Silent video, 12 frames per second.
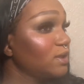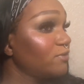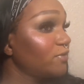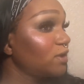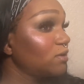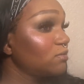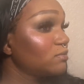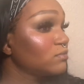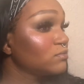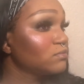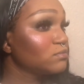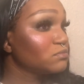even
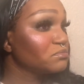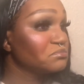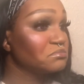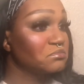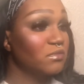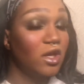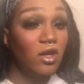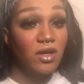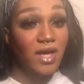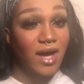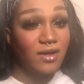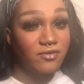
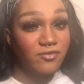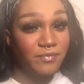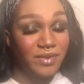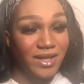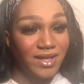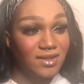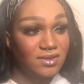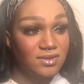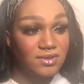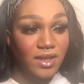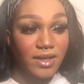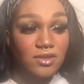look out of
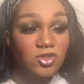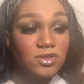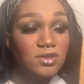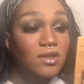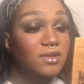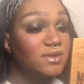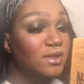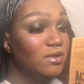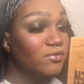place. Like it just looks like a